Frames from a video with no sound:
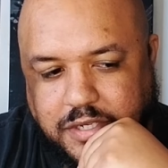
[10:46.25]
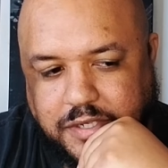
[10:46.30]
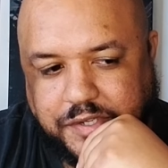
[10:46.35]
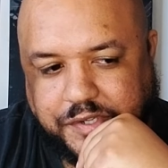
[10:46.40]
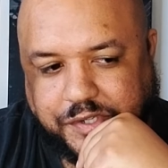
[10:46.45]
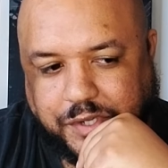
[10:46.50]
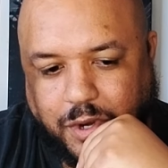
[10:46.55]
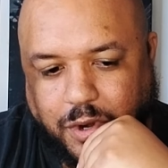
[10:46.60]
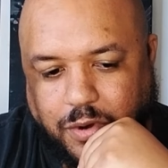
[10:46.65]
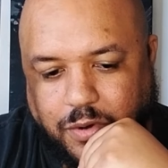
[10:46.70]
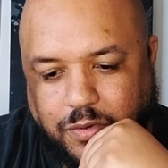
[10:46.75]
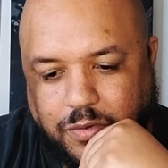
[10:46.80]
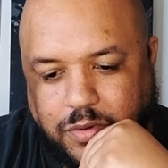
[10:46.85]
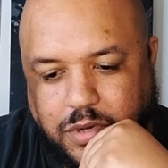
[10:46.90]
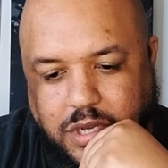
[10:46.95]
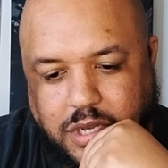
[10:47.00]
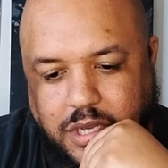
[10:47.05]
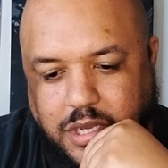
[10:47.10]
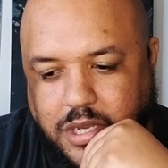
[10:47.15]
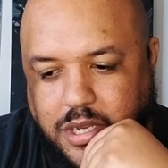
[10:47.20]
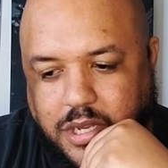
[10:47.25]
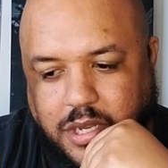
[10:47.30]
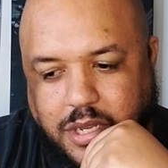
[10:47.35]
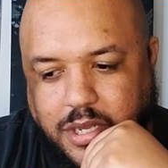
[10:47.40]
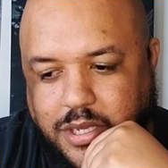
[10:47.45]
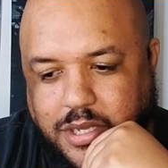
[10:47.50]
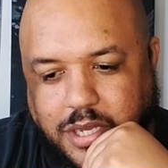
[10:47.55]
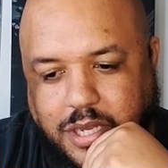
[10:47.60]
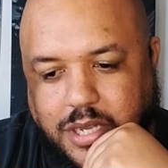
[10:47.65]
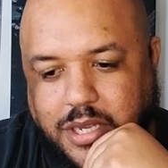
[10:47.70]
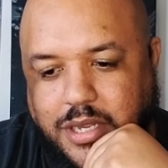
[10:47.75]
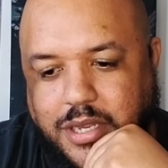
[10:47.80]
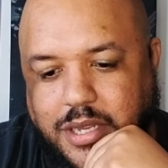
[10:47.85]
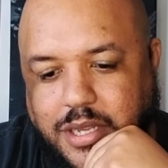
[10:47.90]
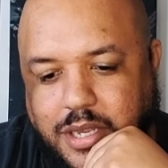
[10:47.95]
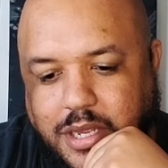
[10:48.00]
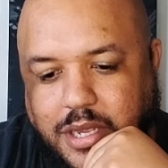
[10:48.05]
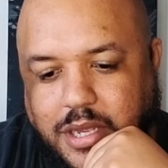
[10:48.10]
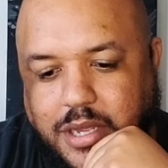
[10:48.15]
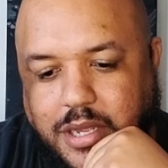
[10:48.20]
So
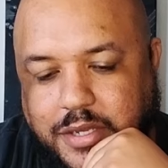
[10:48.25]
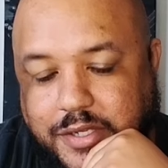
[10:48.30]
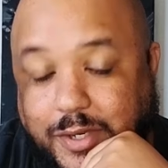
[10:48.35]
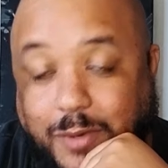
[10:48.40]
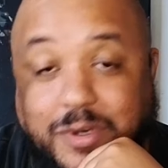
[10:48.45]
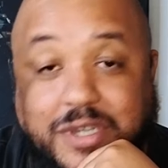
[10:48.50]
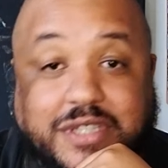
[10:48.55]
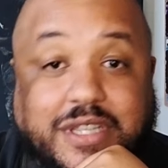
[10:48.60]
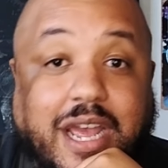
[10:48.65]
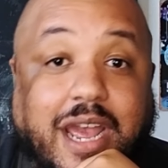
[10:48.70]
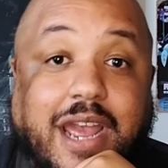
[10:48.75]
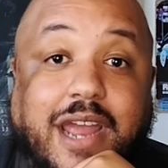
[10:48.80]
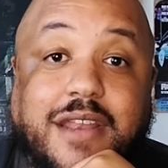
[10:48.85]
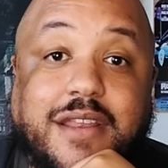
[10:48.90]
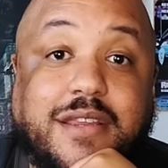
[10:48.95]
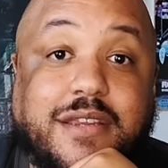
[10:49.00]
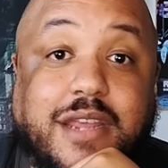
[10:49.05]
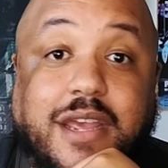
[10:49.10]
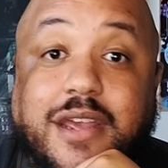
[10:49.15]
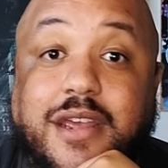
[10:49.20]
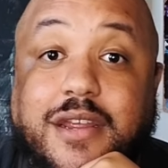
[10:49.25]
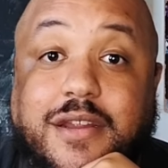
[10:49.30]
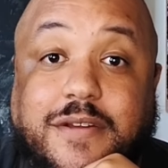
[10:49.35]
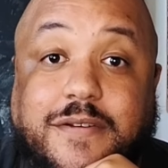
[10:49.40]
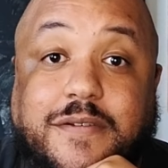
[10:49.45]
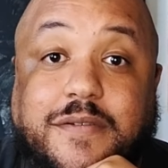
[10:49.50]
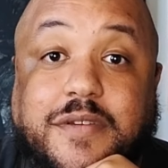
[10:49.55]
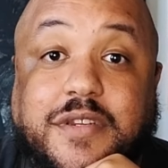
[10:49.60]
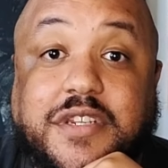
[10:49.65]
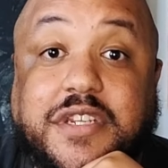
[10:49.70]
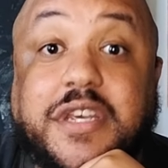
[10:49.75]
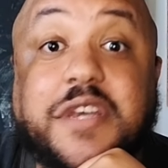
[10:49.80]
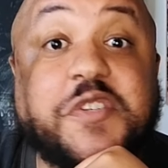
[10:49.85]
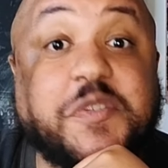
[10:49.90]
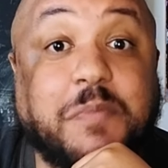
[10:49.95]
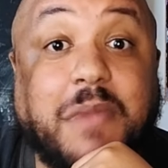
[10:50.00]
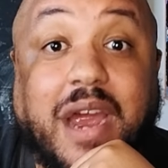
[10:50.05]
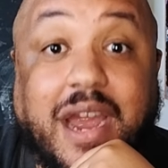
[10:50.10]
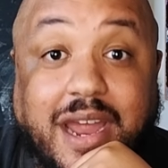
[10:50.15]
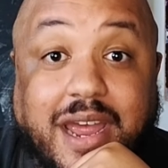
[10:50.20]
with that, yeah,
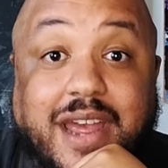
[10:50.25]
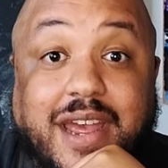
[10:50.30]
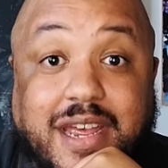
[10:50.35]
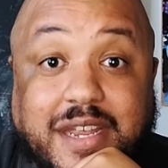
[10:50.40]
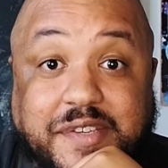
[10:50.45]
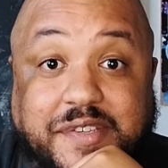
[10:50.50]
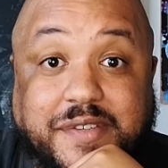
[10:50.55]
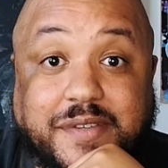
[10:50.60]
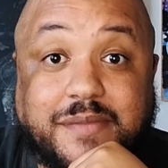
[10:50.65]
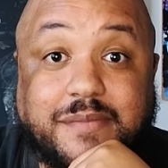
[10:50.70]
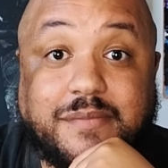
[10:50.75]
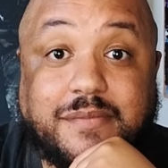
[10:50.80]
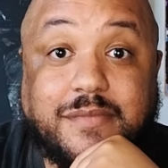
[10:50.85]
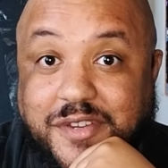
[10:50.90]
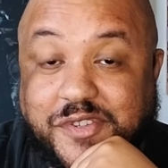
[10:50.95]
kiss my ass.